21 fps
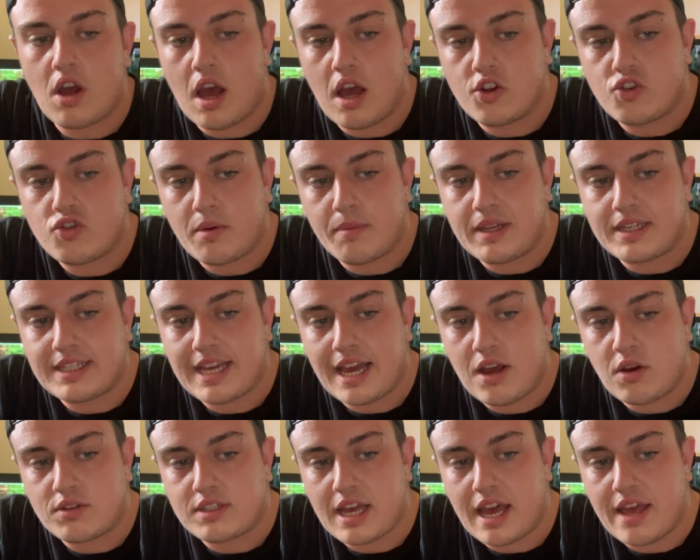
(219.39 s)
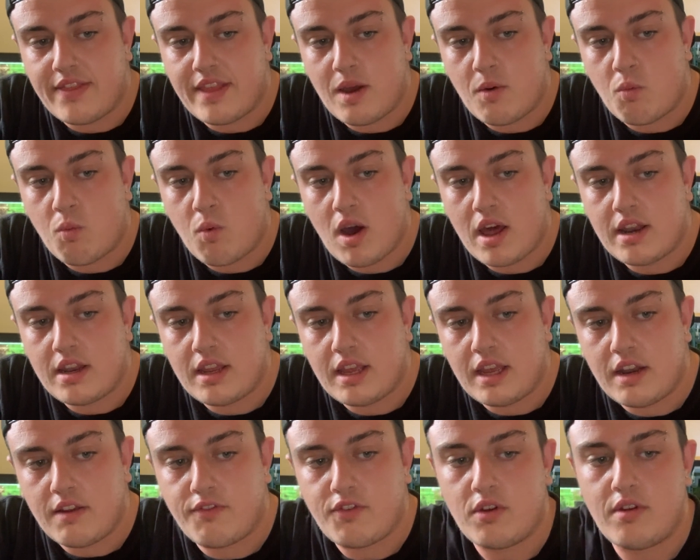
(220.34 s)
drop their tails, and they're one
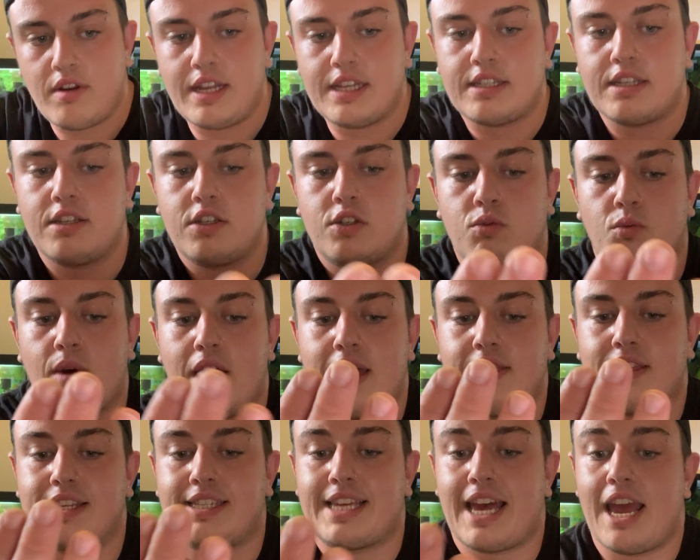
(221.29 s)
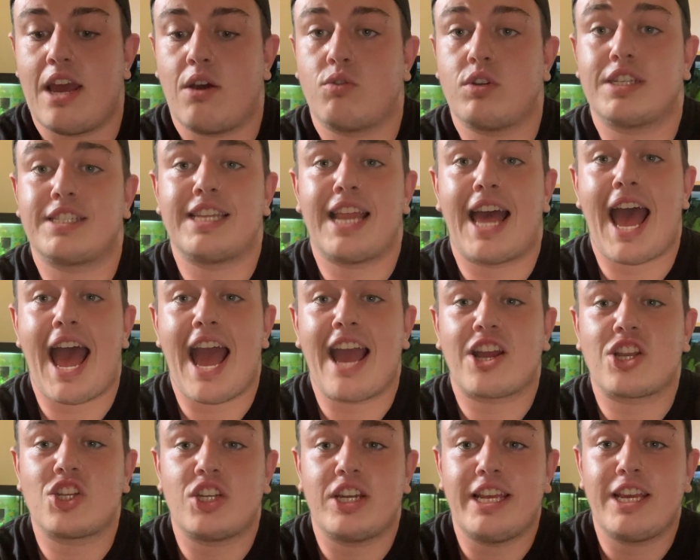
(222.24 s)
in a few lizards where the tail doesn't
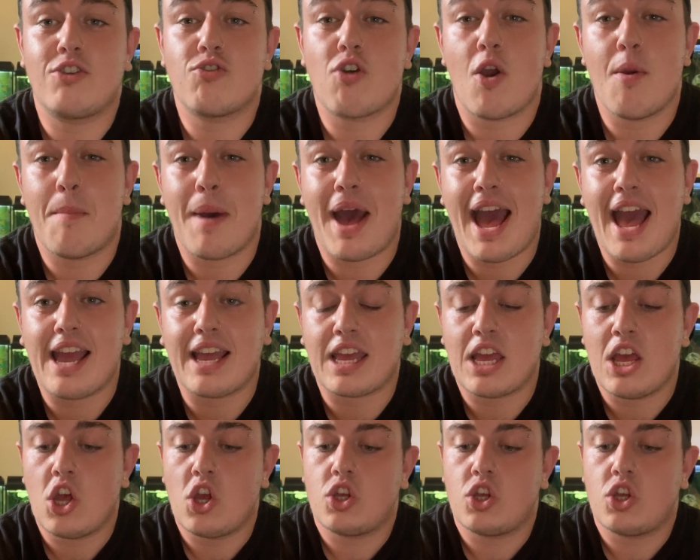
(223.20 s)
actually grow back.